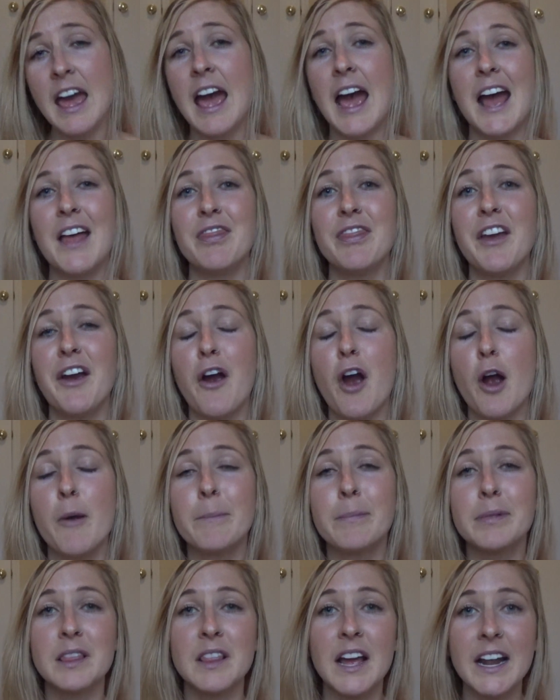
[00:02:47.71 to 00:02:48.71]
And there
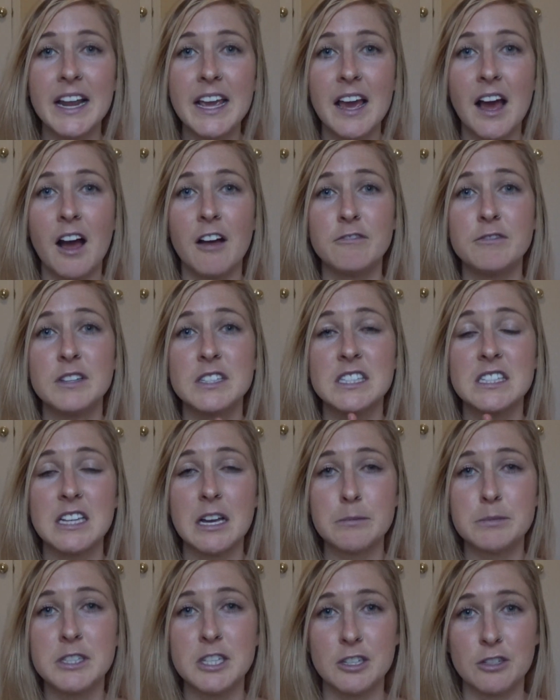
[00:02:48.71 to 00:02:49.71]
are plenty of
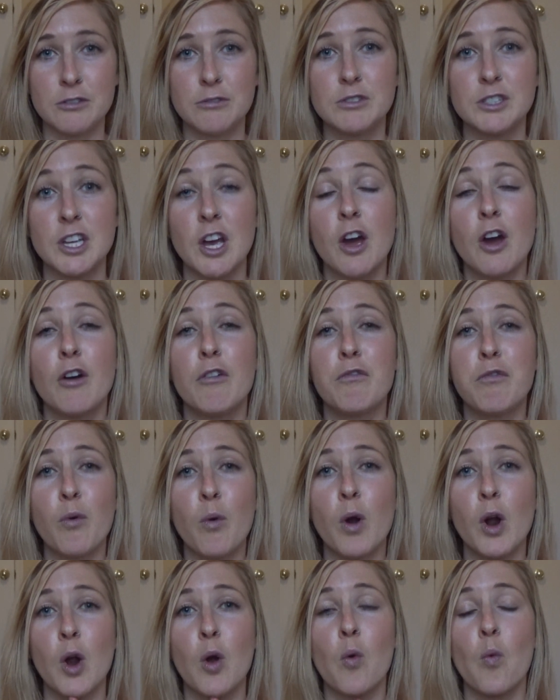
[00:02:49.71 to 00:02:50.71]
substitutes
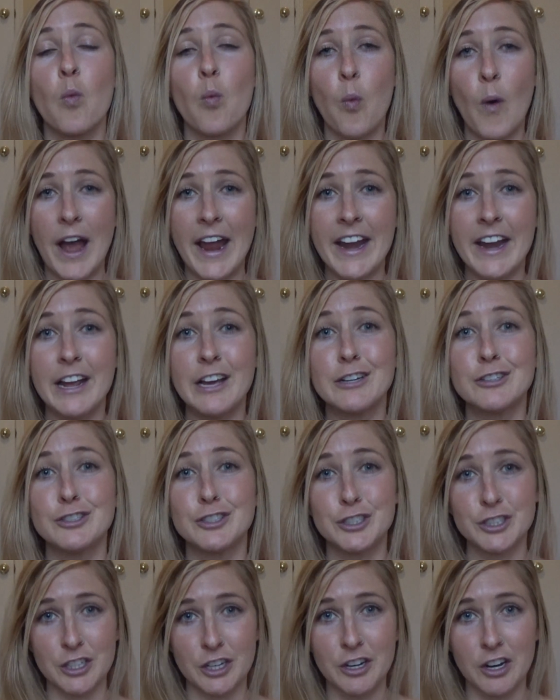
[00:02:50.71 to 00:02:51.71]
for white
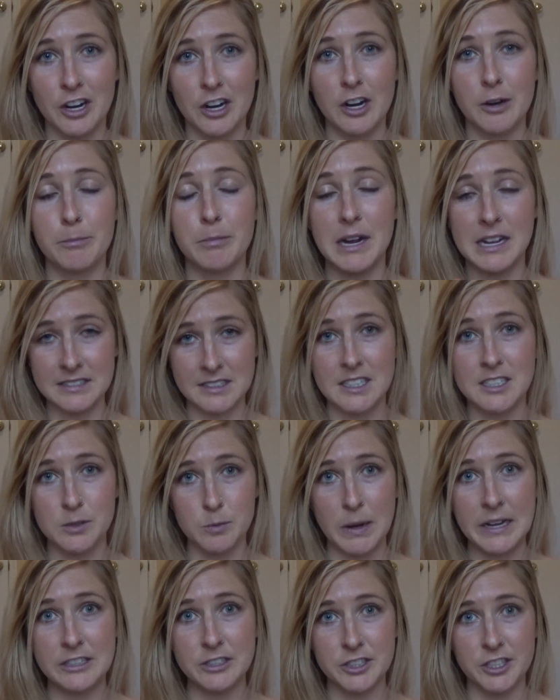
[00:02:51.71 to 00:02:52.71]
sugar, processed
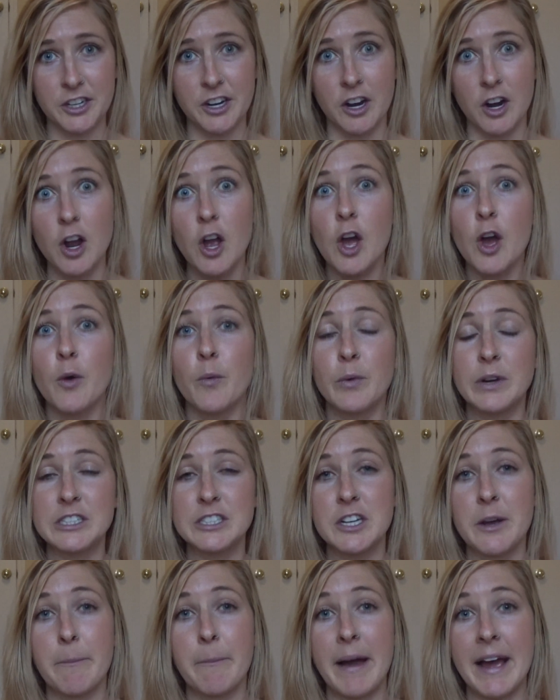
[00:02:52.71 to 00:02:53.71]
white sugar,
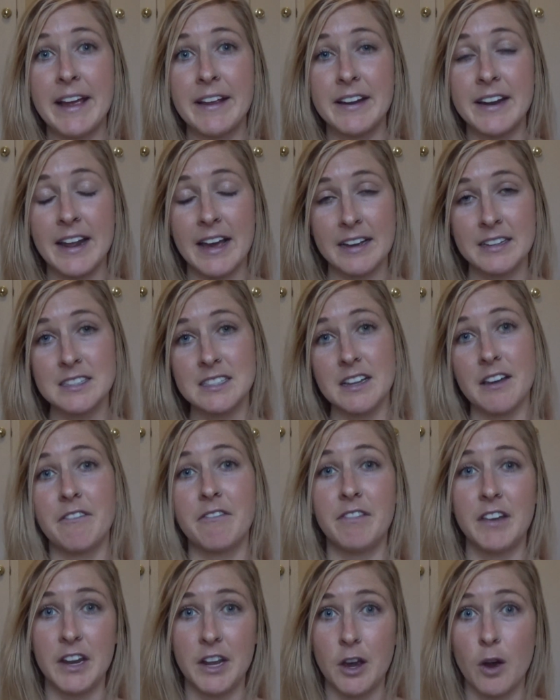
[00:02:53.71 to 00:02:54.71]
which my next
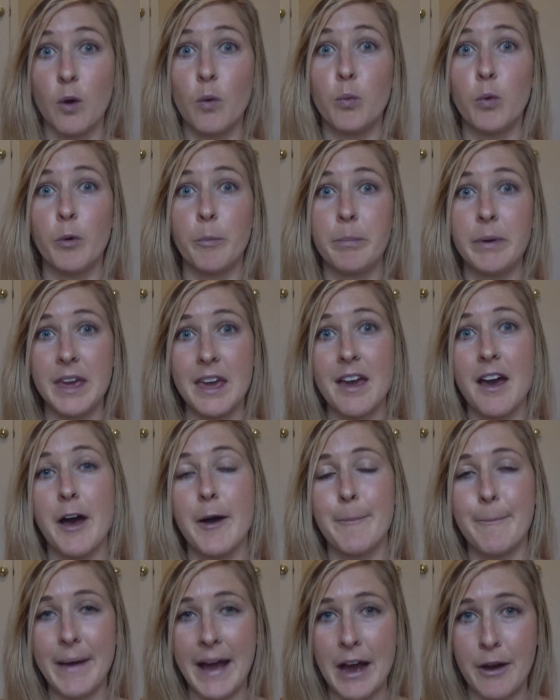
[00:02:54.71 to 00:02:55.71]
video will be
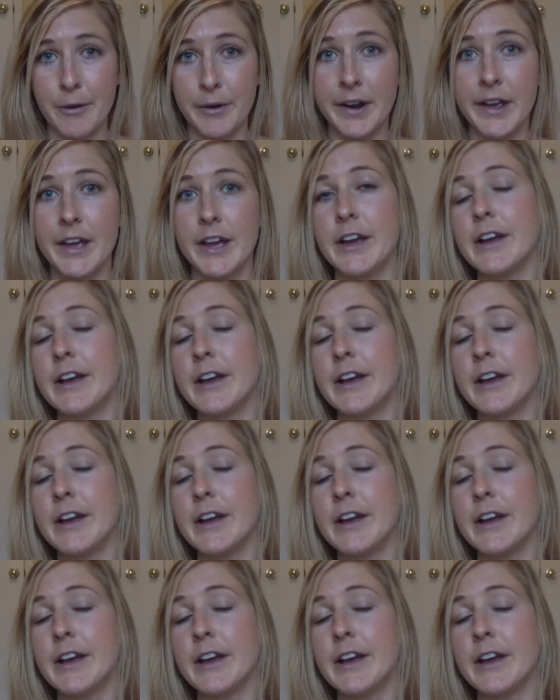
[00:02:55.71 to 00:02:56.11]
about.